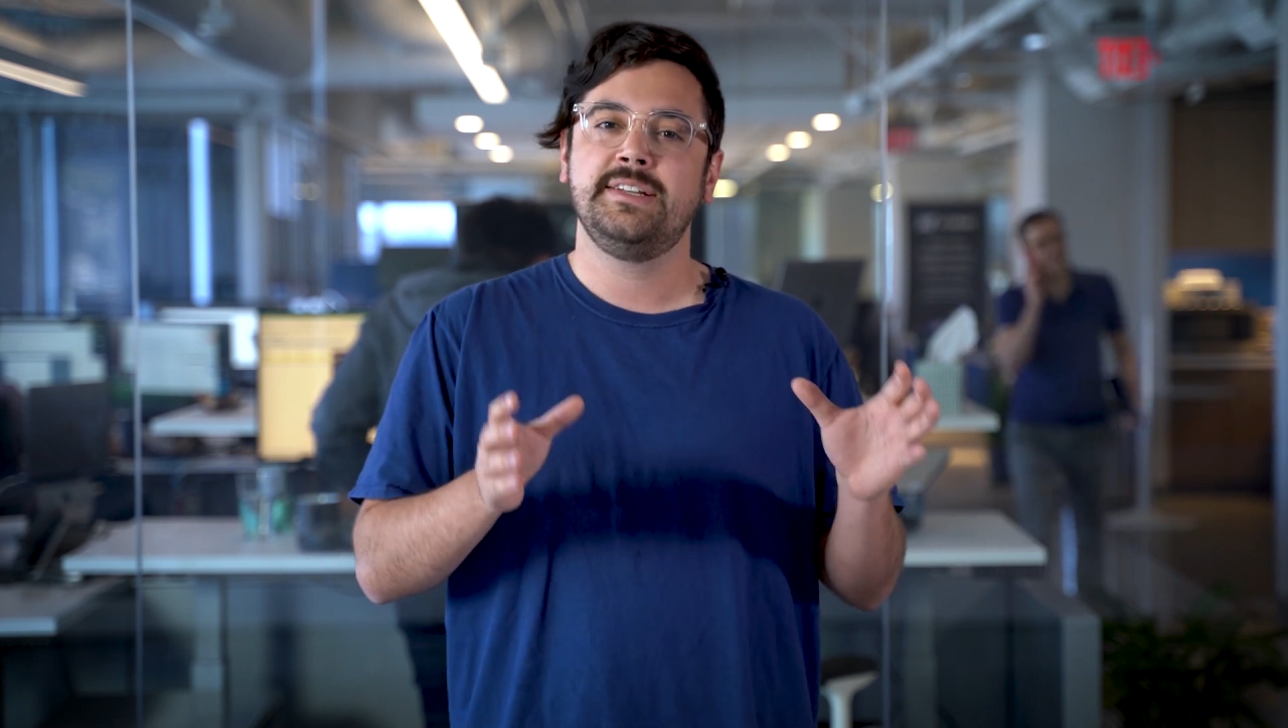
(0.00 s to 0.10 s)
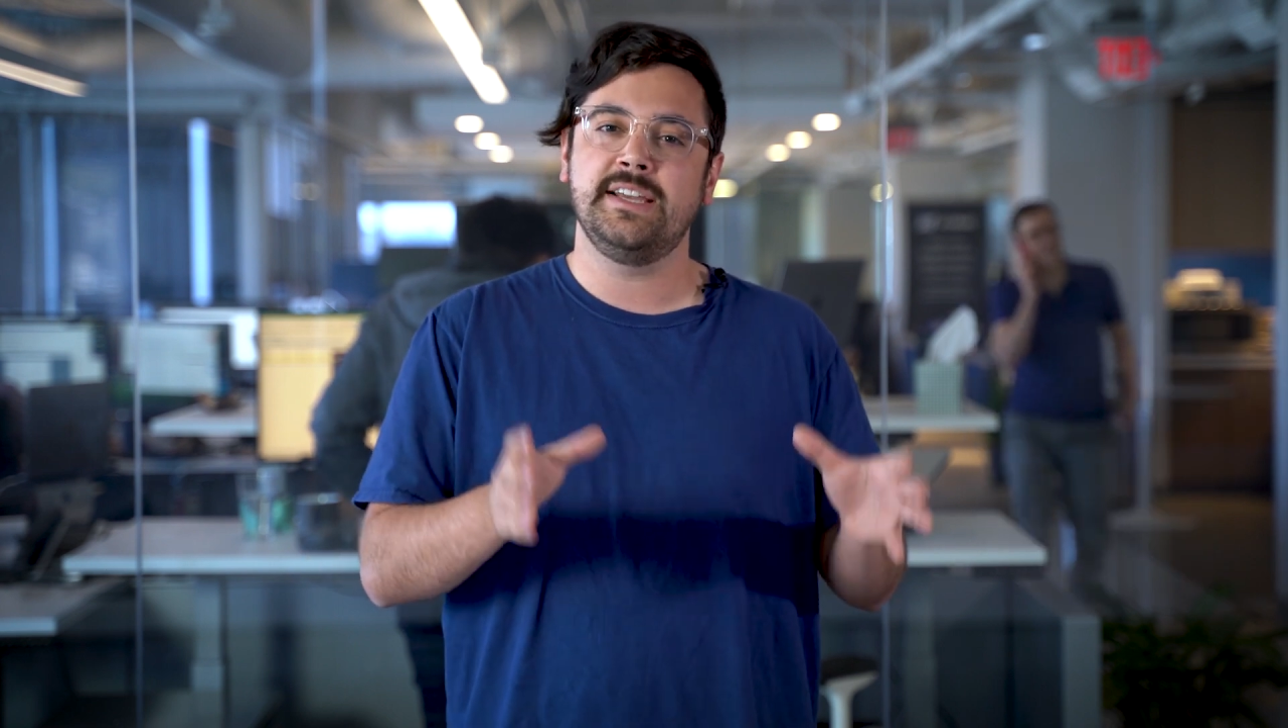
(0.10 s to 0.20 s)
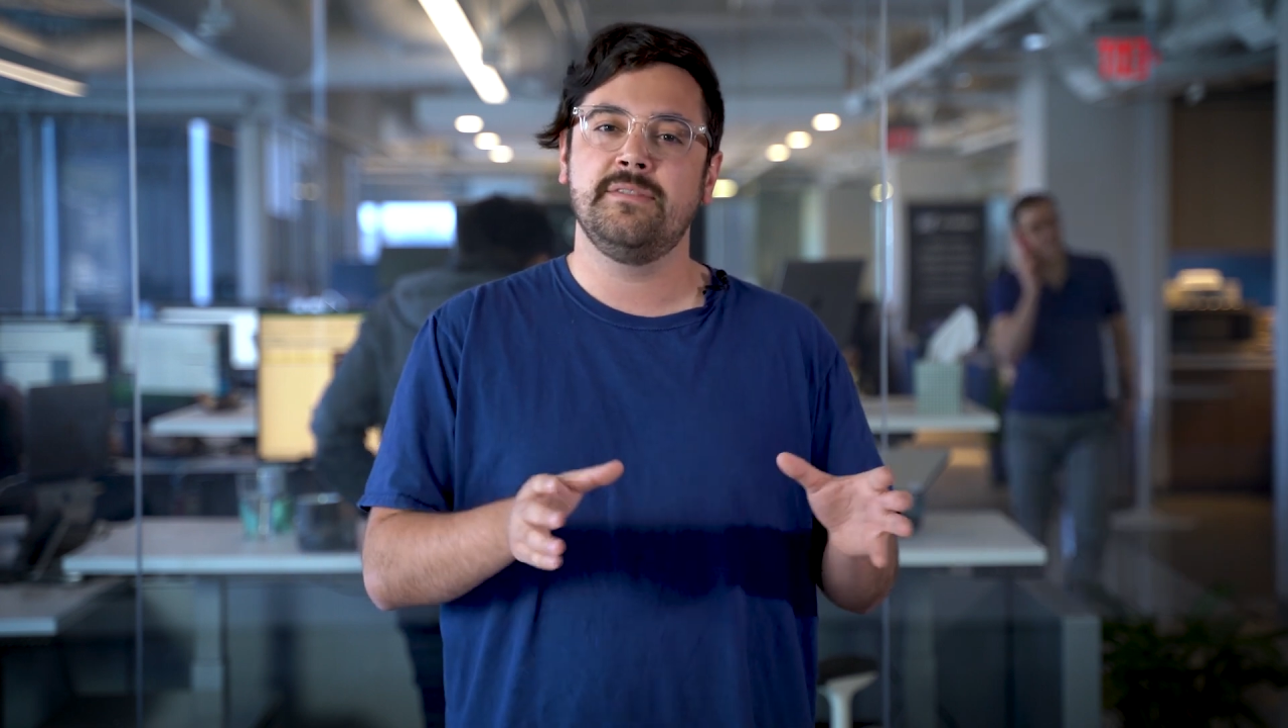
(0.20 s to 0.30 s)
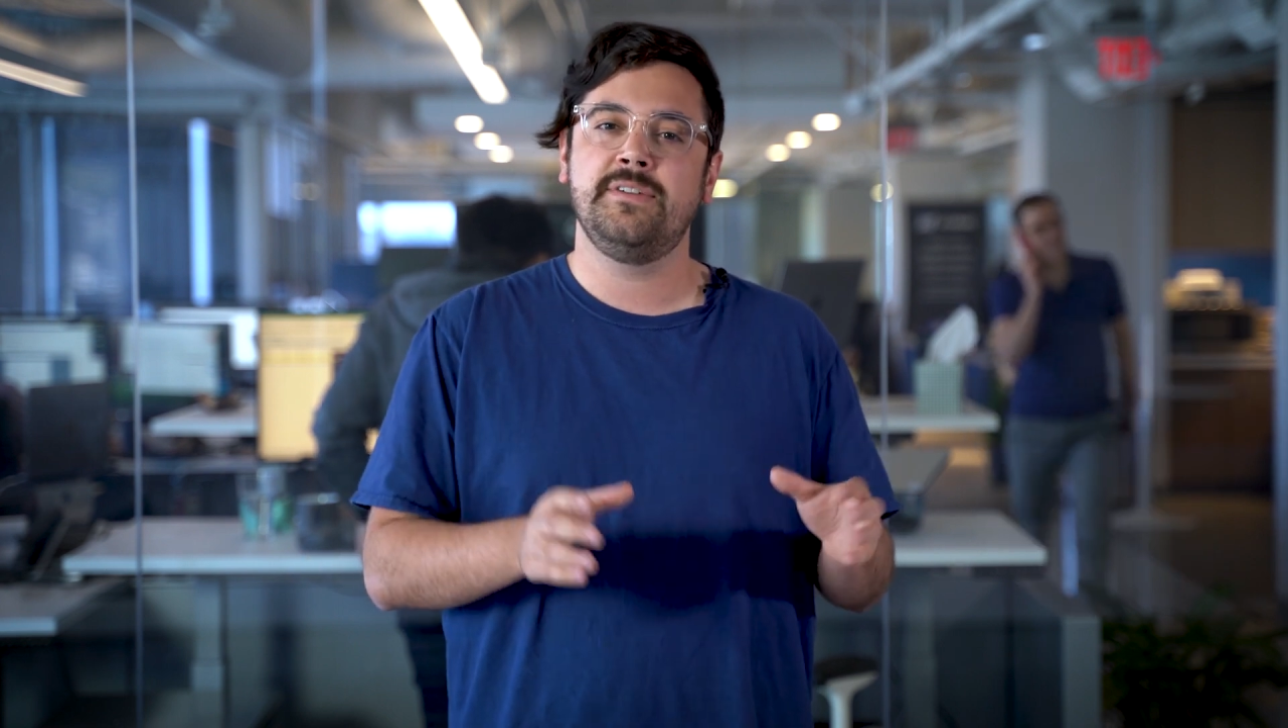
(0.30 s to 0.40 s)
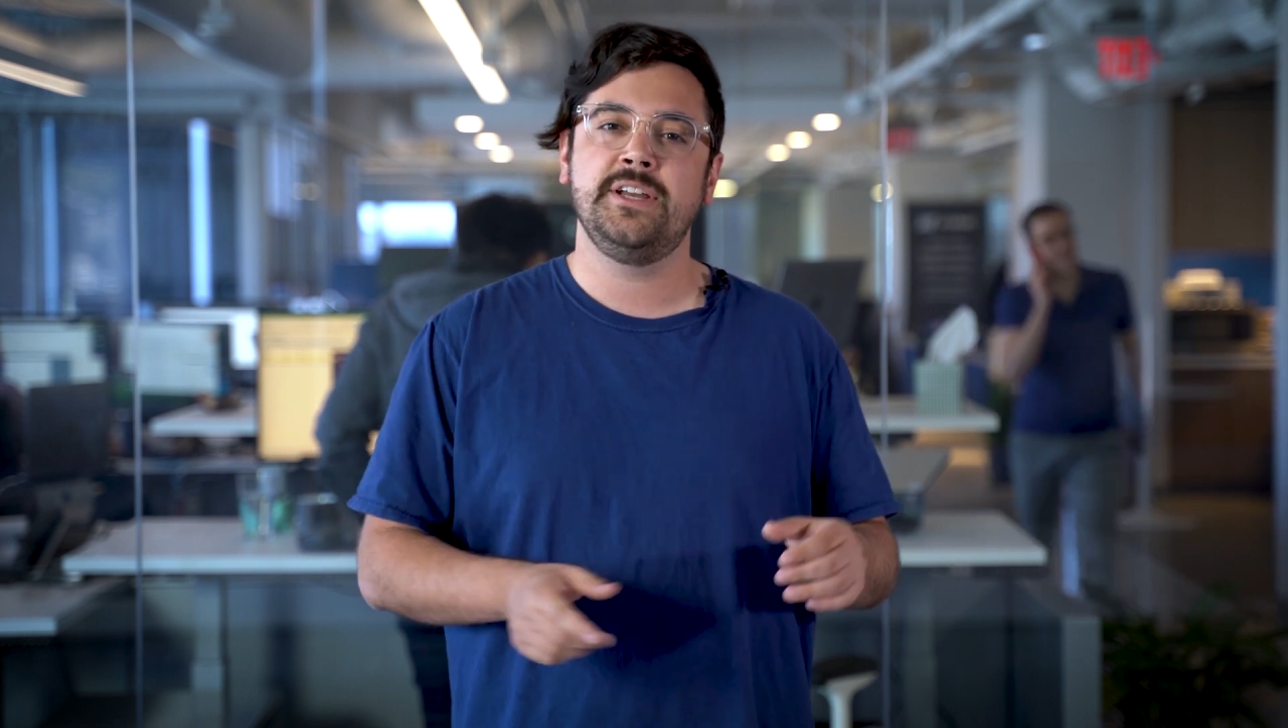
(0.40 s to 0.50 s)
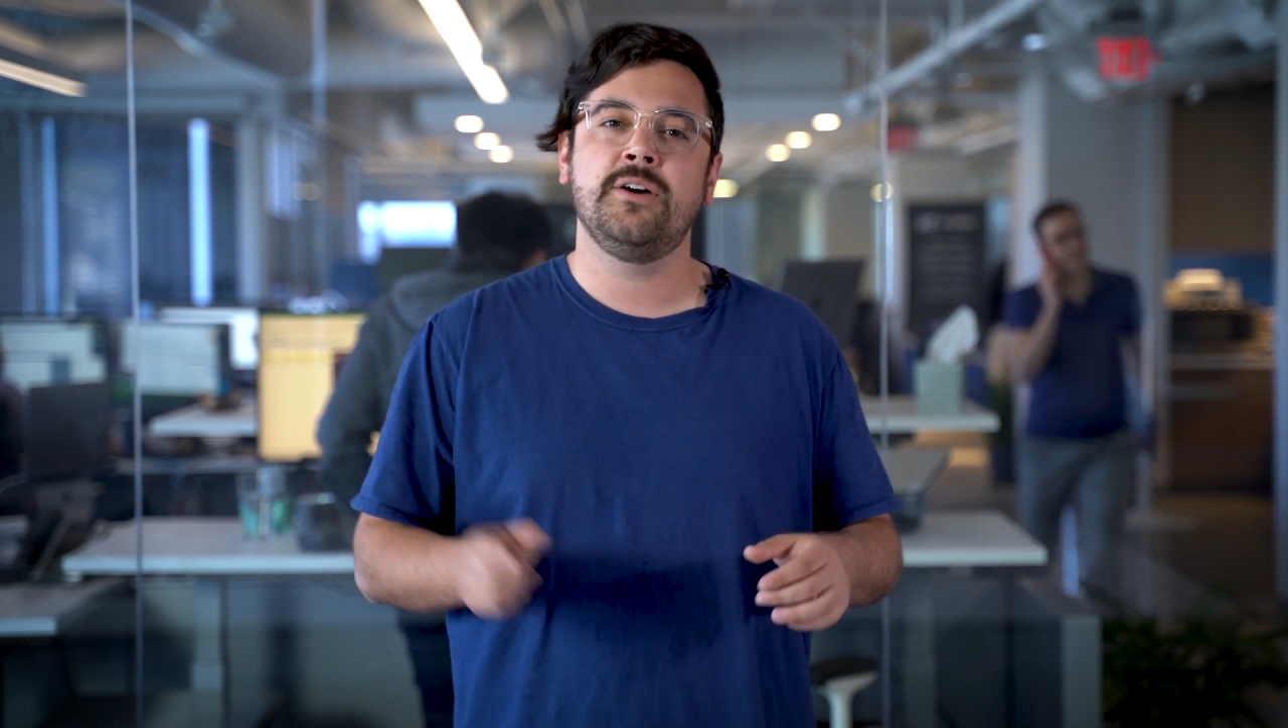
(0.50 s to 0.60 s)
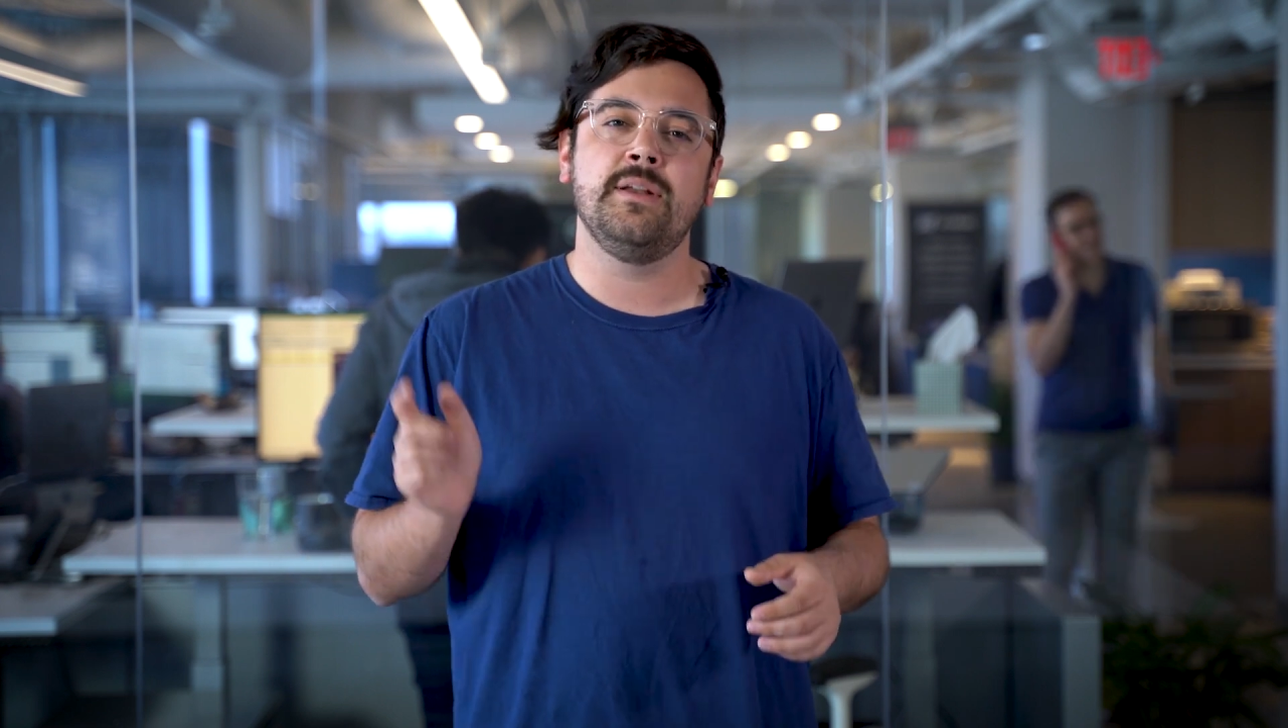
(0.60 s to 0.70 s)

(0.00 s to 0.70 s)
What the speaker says: take a video,